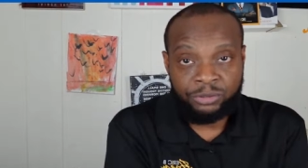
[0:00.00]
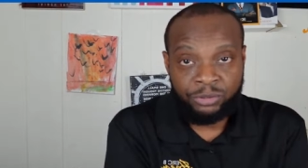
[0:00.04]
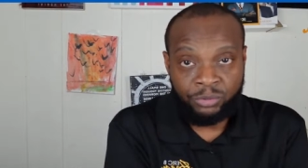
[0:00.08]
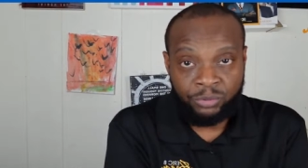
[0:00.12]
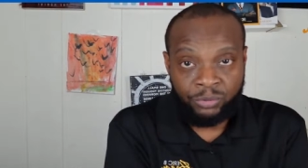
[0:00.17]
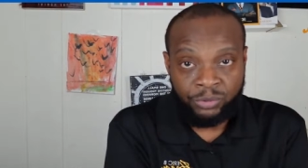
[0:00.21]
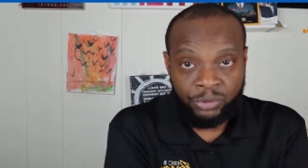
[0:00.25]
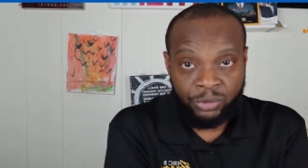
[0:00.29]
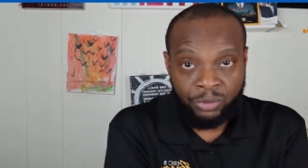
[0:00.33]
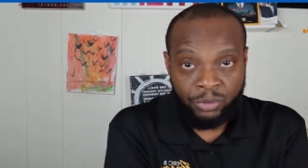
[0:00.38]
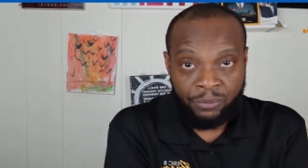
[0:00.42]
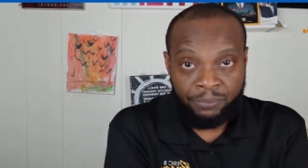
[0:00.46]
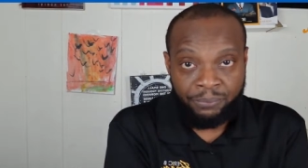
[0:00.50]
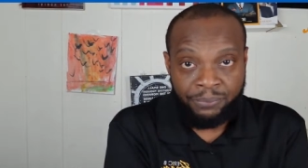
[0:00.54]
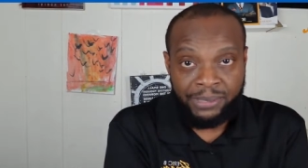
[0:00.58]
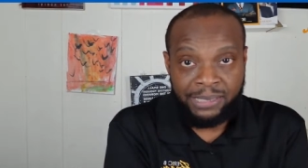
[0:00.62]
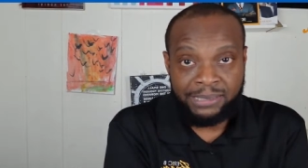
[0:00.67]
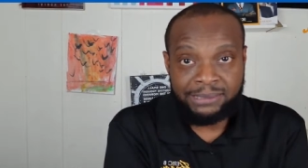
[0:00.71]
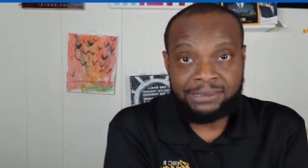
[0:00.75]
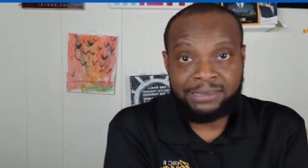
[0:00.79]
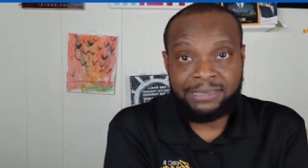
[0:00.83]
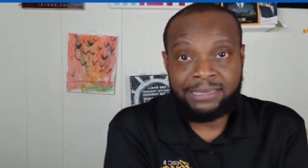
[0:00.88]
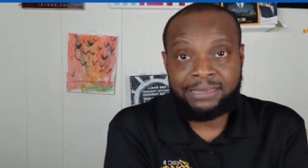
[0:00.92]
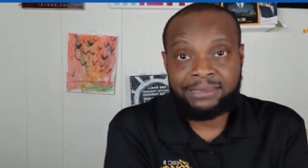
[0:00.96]
to your
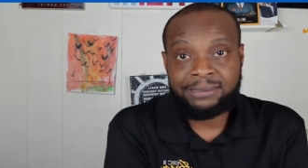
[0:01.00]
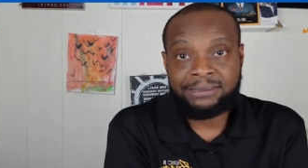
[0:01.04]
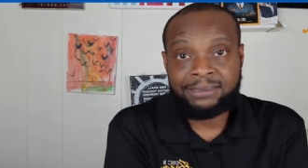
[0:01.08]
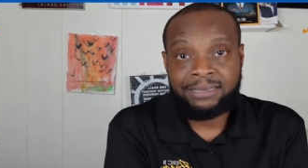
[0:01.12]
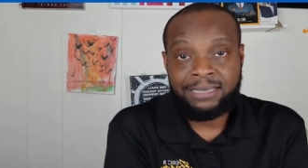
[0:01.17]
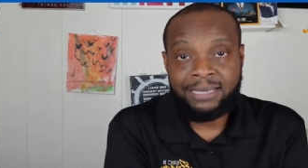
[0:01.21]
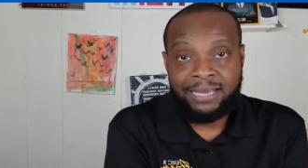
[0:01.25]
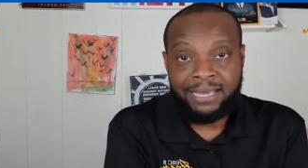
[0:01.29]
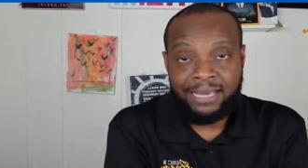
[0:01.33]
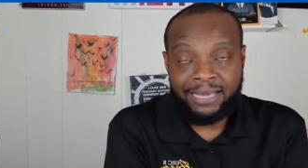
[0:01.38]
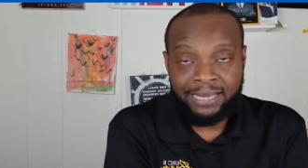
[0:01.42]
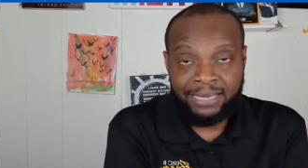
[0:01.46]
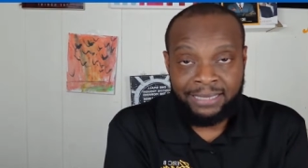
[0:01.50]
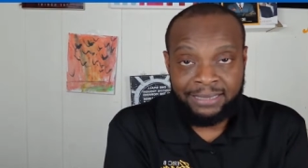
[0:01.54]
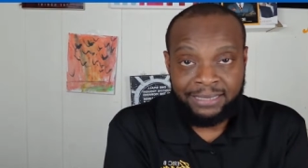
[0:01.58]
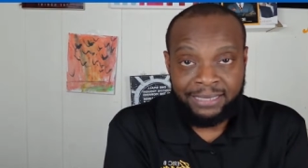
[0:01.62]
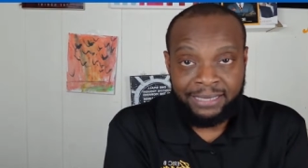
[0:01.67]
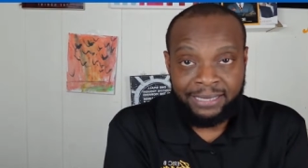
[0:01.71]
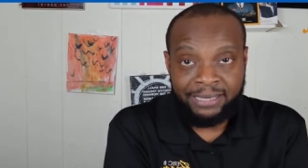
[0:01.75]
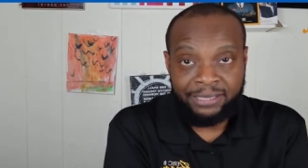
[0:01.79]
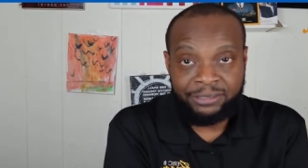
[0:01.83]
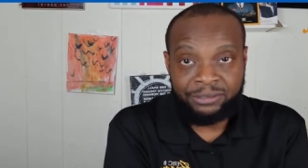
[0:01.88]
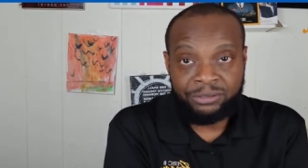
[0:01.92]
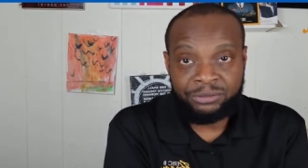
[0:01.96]
business
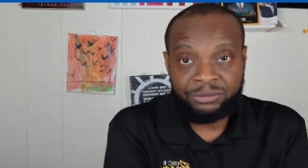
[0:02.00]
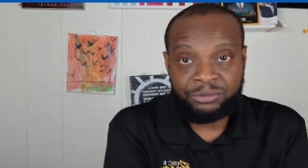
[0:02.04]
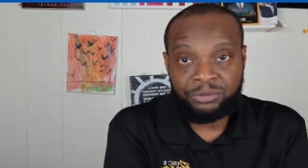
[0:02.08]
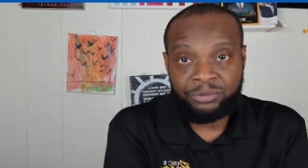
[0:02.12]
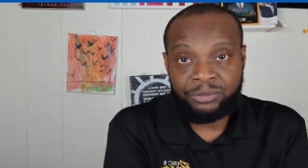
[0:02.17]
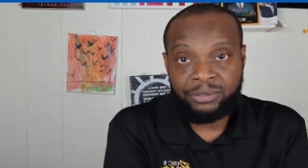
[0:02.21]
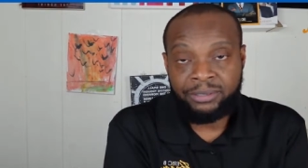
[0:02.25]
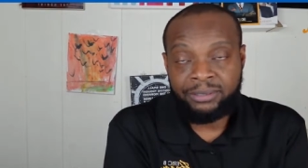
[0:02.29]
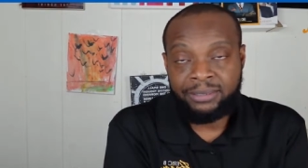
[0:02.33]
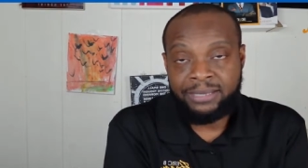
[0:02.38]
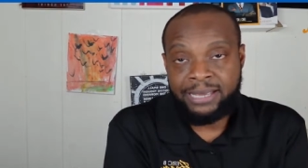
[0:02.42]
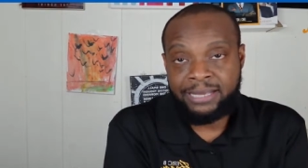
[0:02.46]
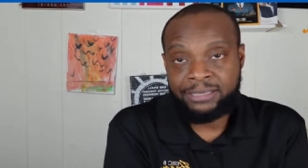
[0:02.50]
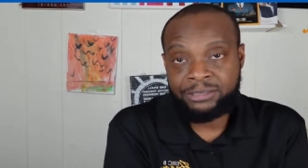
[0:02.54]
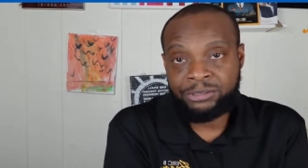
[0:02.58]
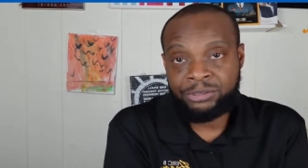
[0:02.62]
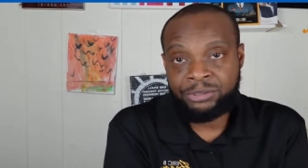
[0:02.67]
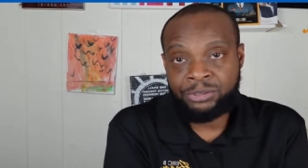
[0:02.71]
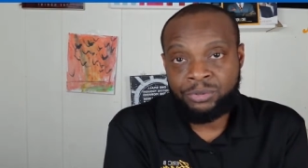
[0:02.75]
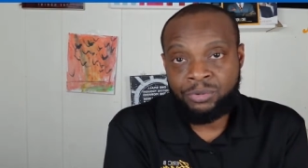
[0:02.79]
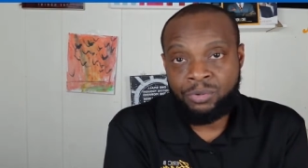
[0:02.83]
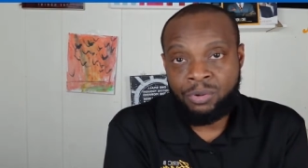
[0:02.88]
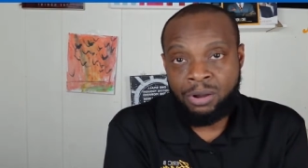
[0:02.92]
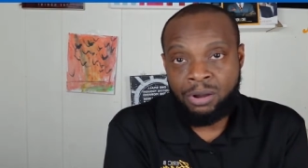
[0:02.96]
in the industry
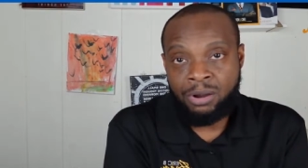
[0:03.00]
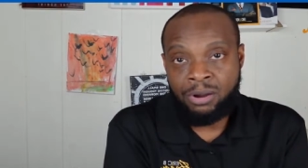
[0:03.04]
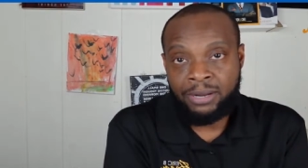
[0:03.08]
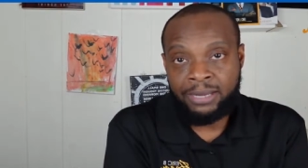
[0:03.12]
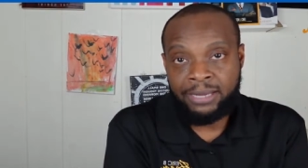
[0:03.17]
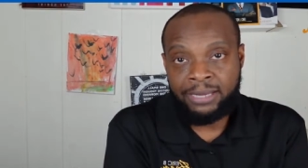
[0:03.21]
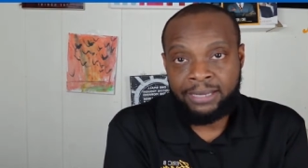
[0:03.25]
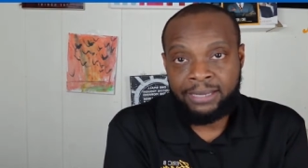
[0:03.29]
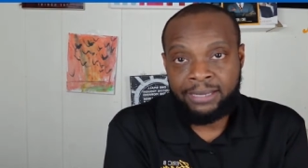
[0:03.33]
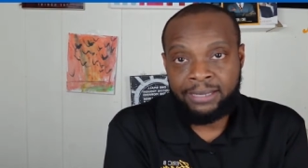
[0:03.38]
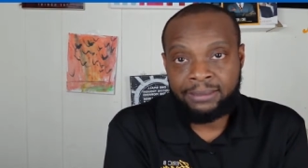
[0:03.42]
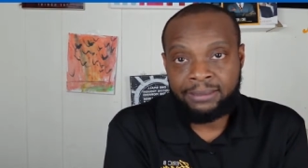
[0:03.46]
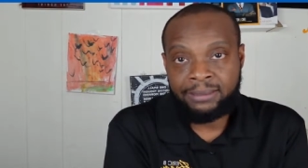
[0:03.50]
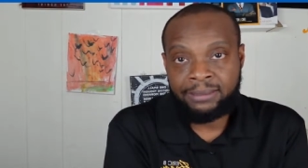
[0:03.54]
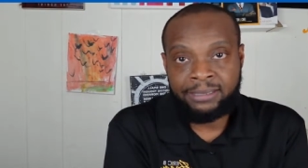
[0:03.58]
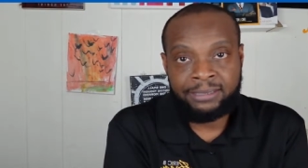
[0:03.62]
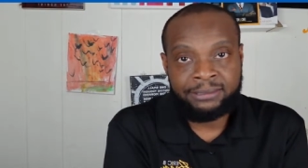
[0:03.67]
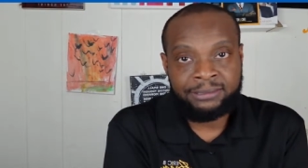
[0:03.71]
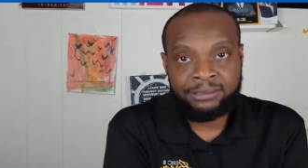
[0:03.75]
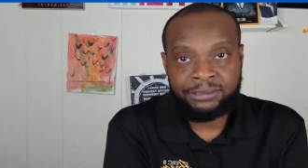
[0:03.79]
that you are in.